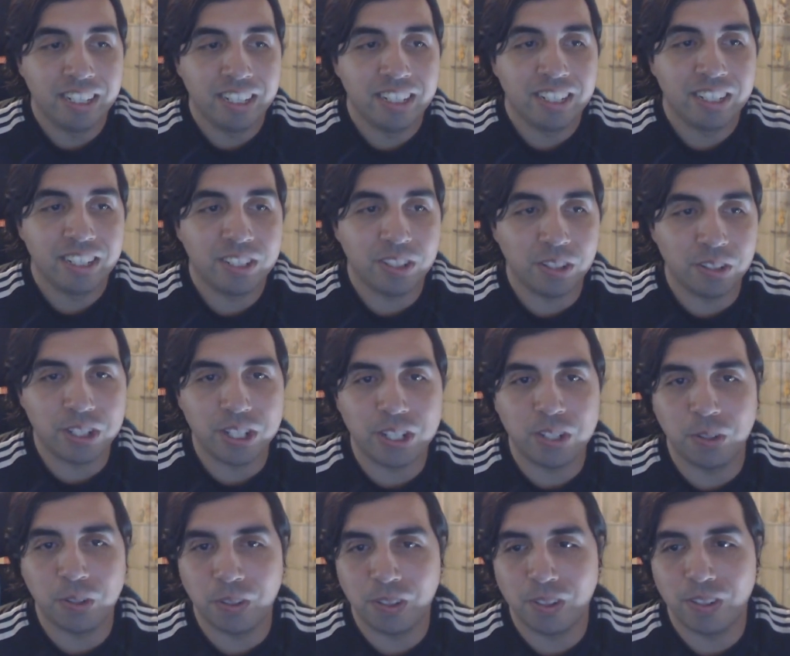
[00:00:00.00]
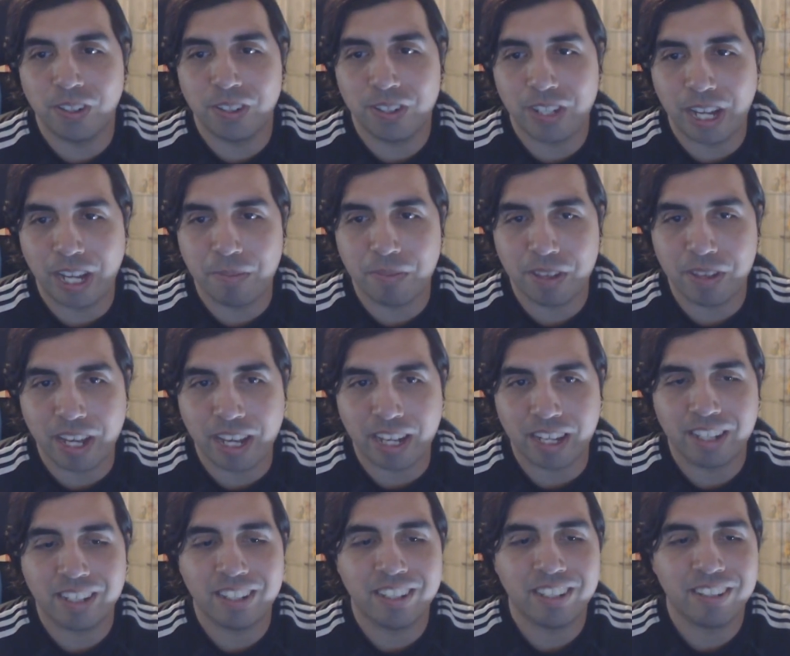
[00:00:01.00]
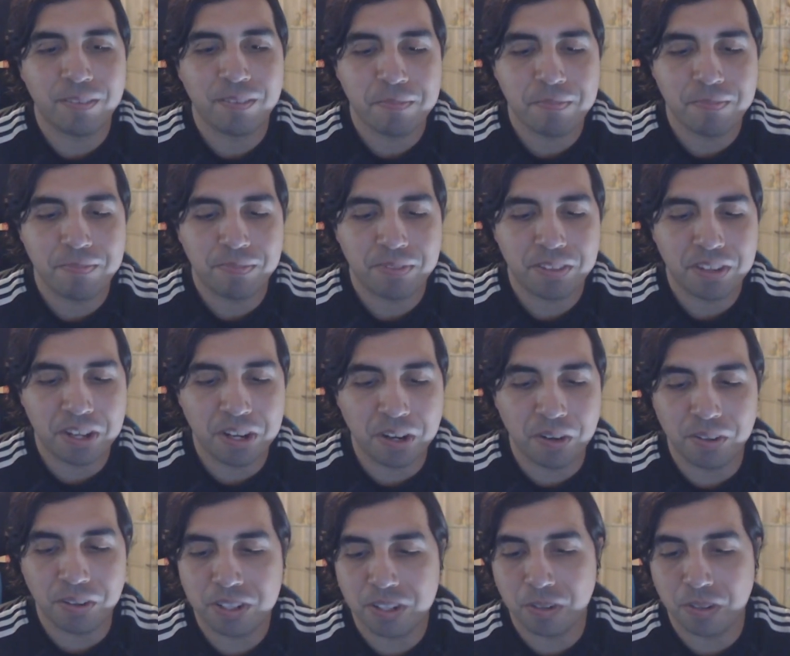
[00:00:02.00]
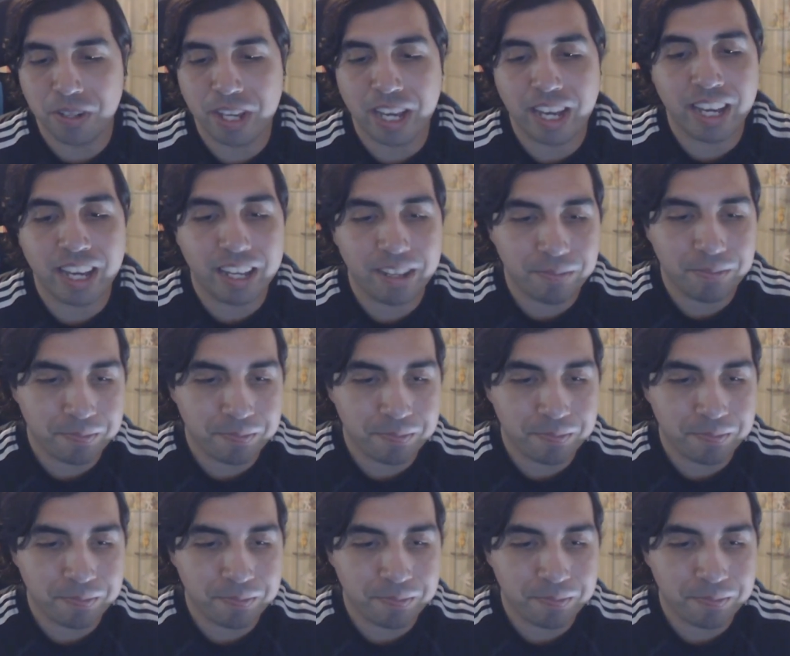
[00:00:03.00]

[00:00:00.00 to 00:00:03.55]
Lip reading: So she told her the same thing. You know, it's okay. You